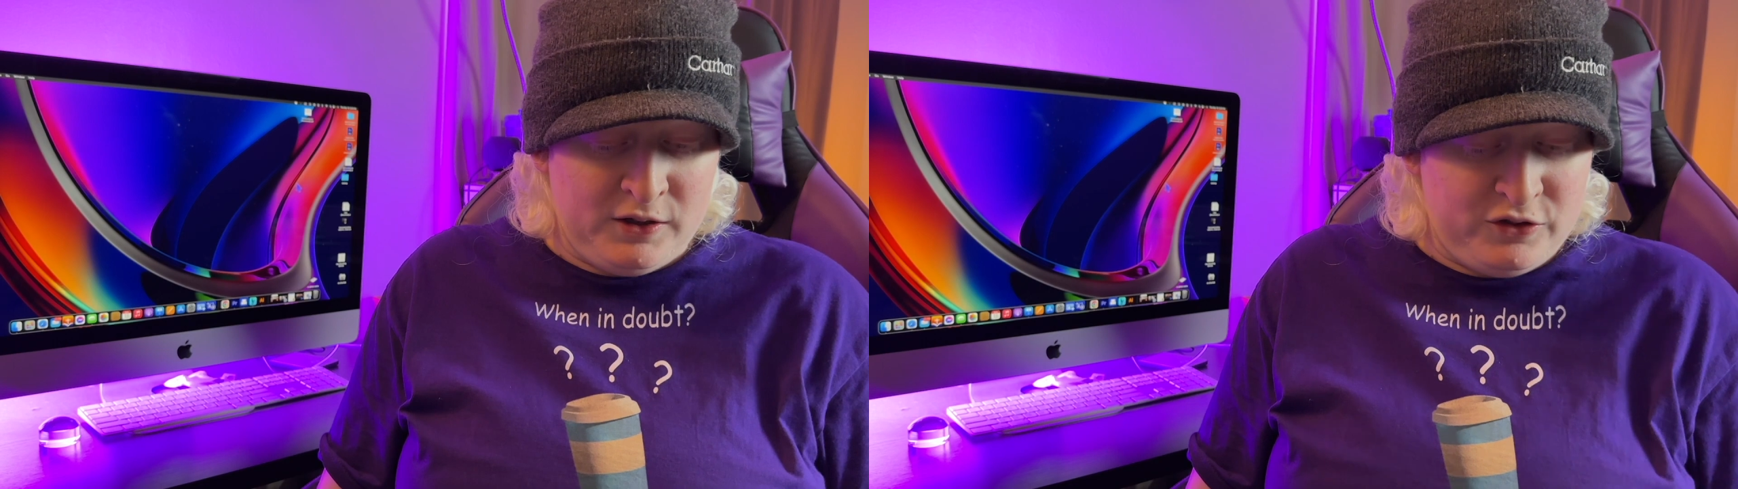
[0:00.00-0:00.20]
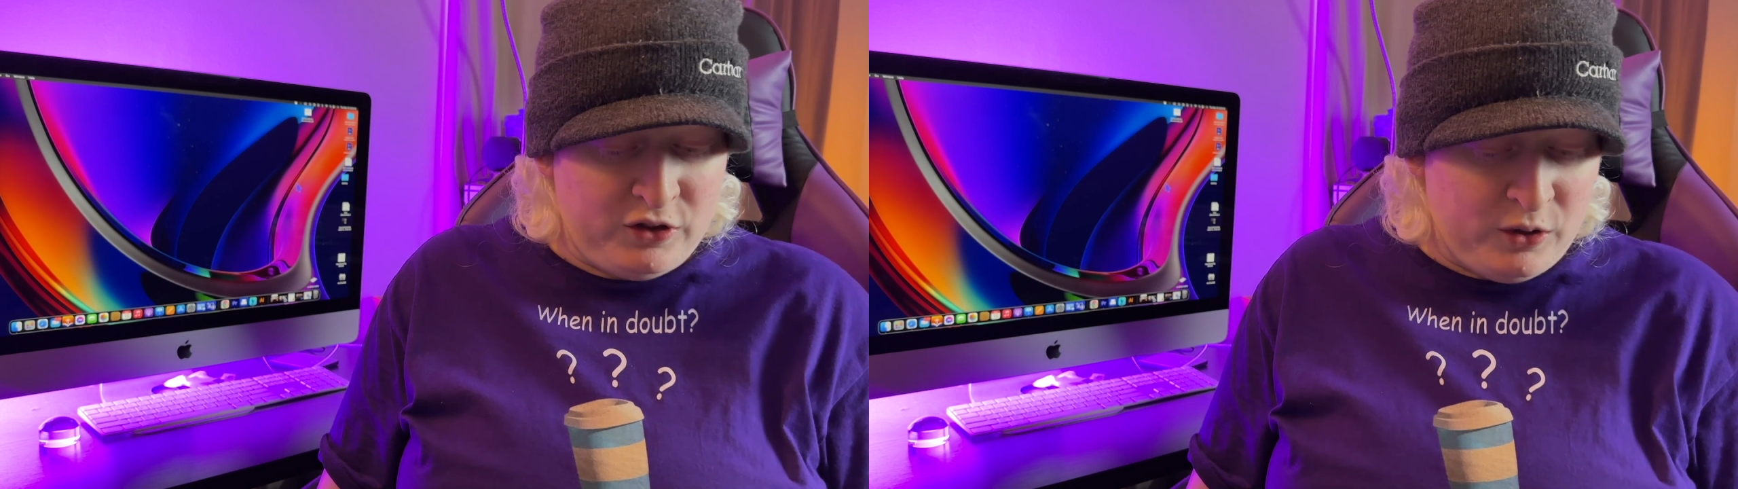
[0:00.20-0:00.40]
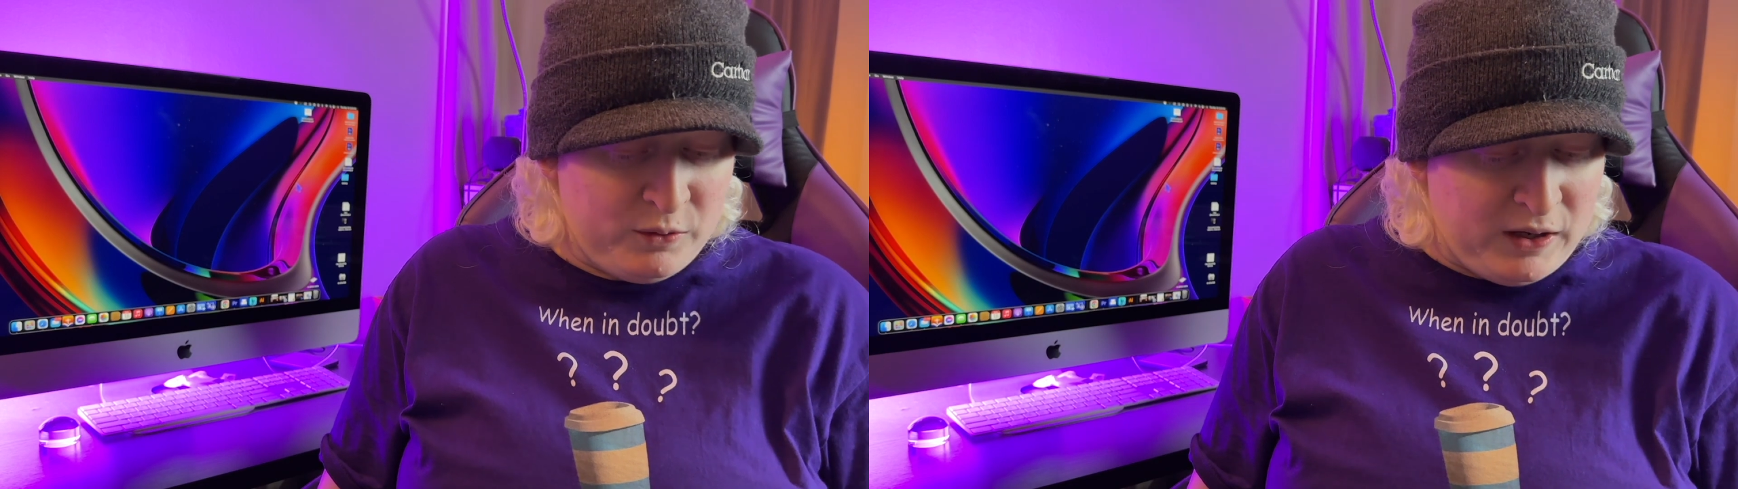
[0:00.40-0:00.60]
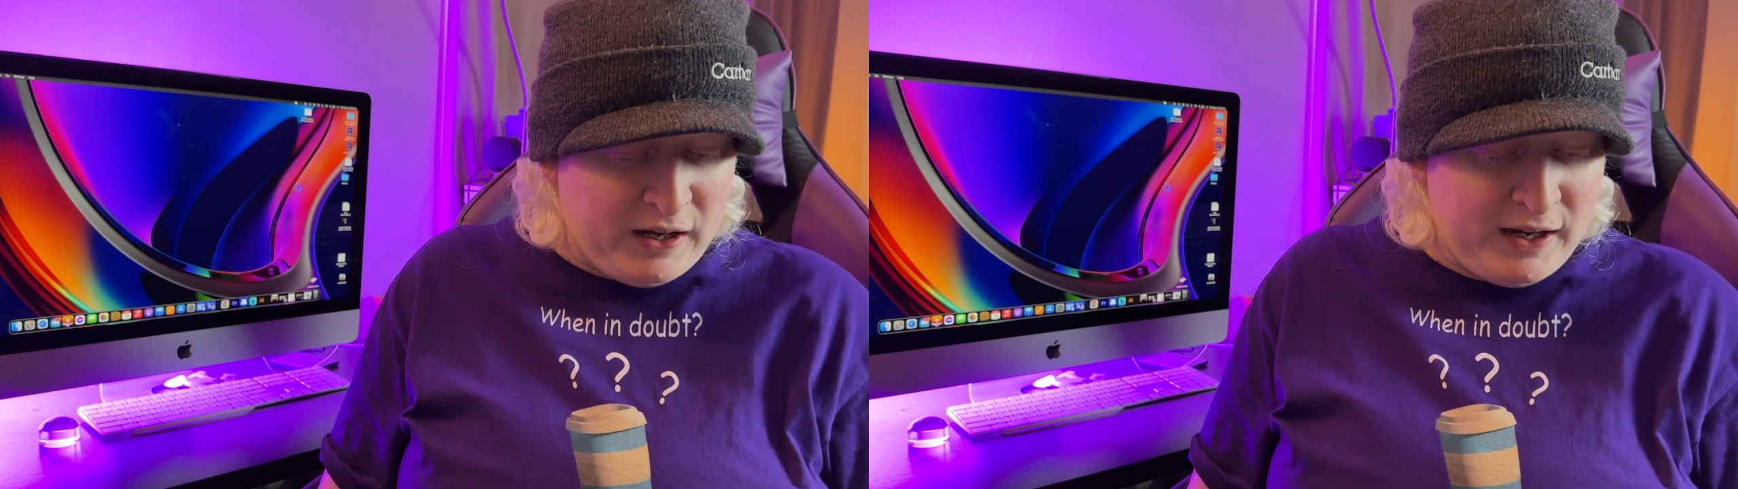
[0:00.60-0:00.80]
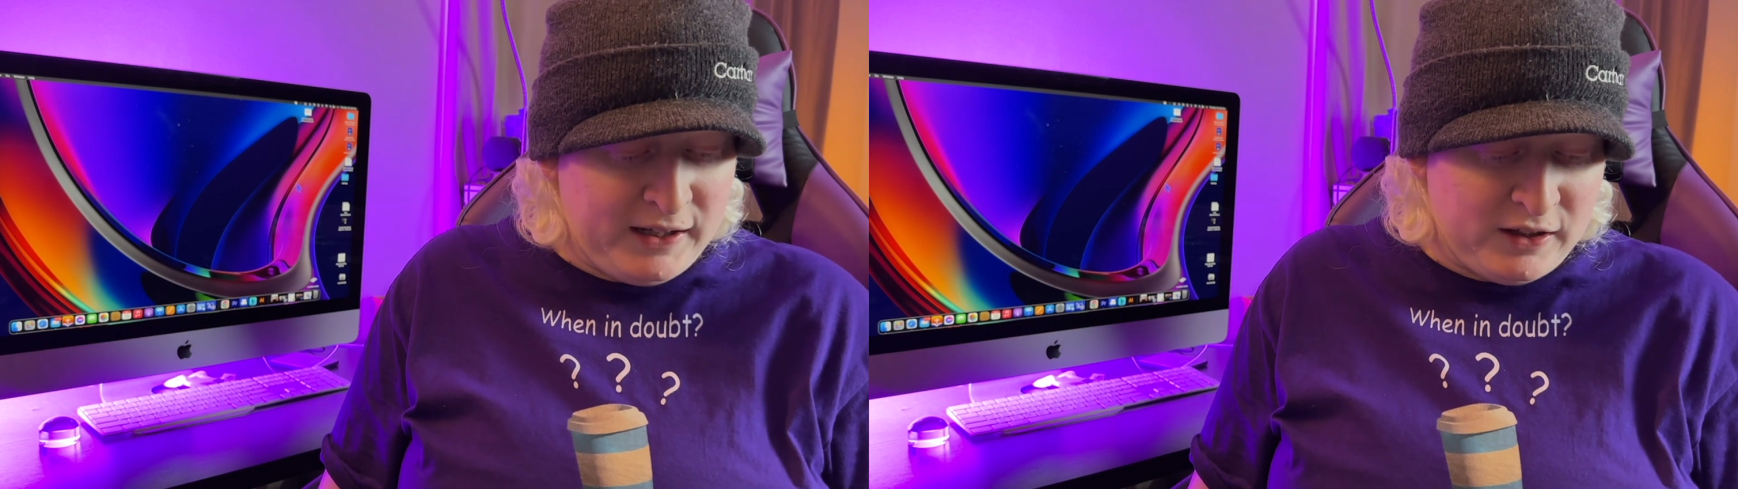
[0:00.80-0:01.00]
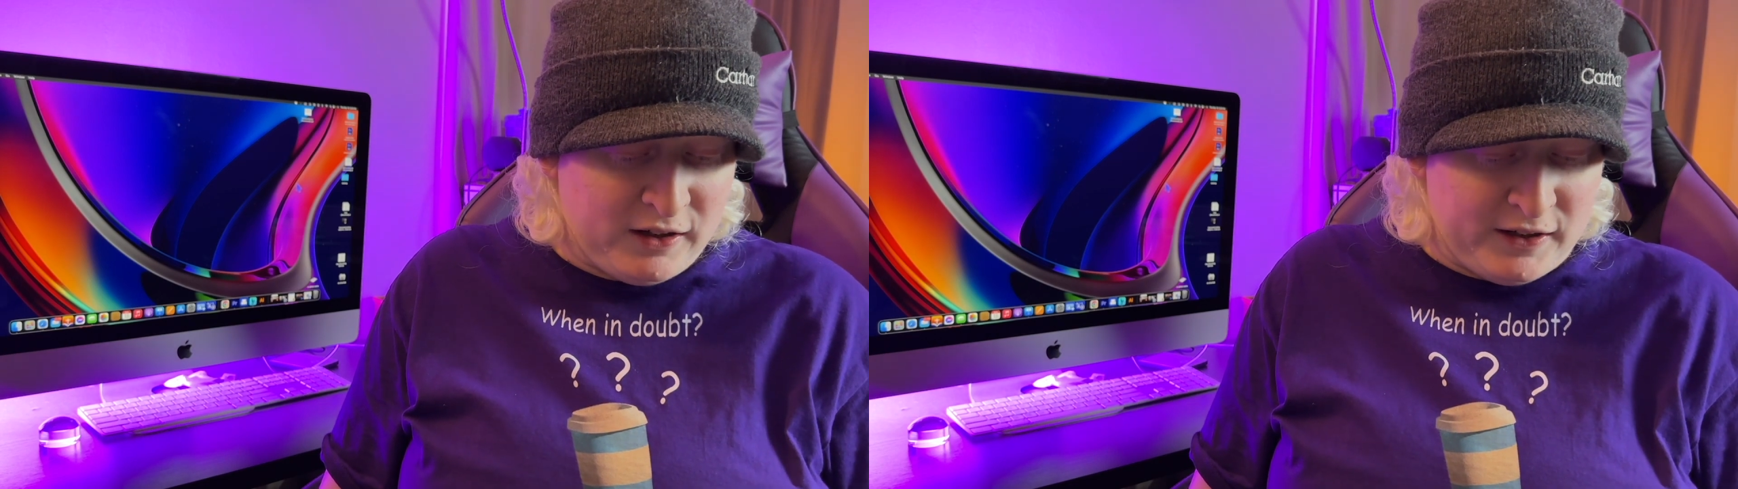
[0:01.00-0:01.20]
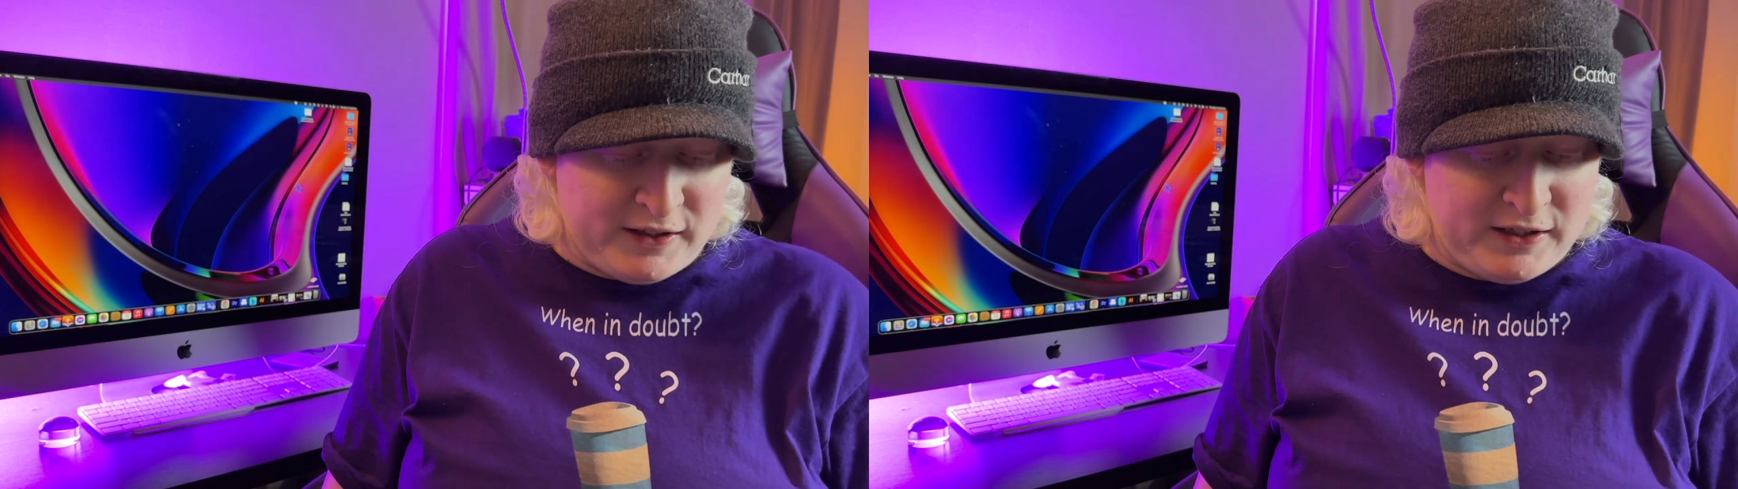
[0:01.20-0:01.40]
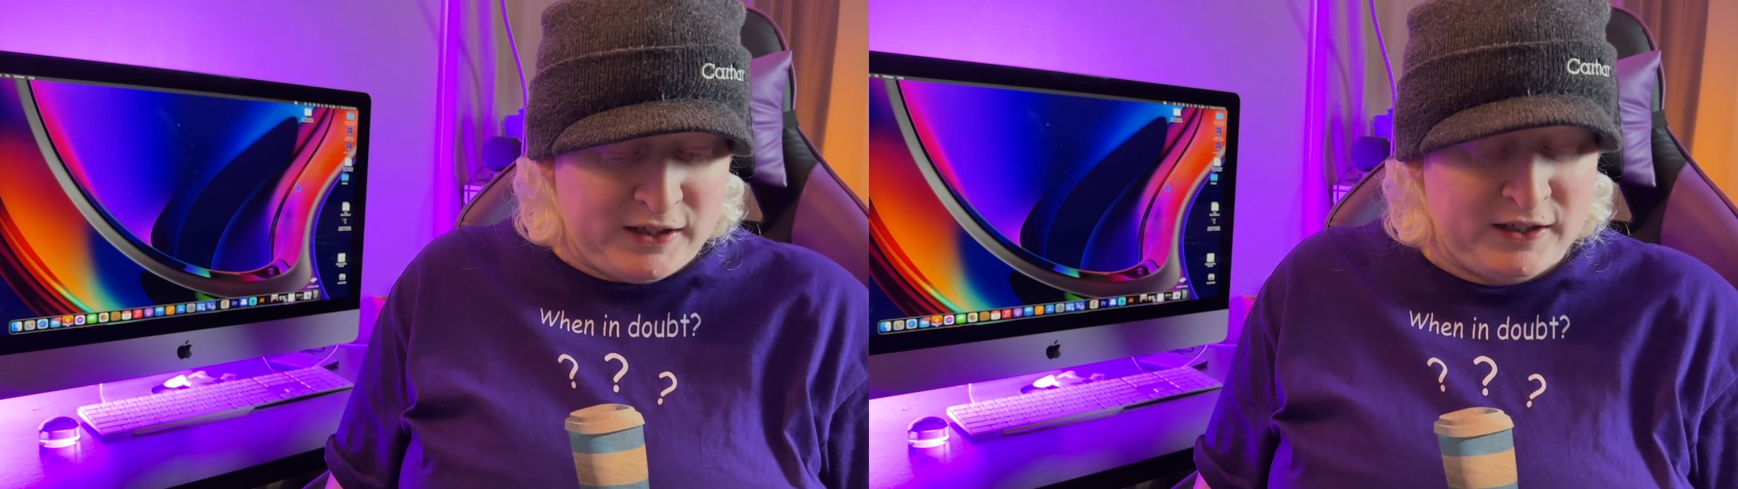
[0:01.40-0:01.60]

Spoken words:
So I got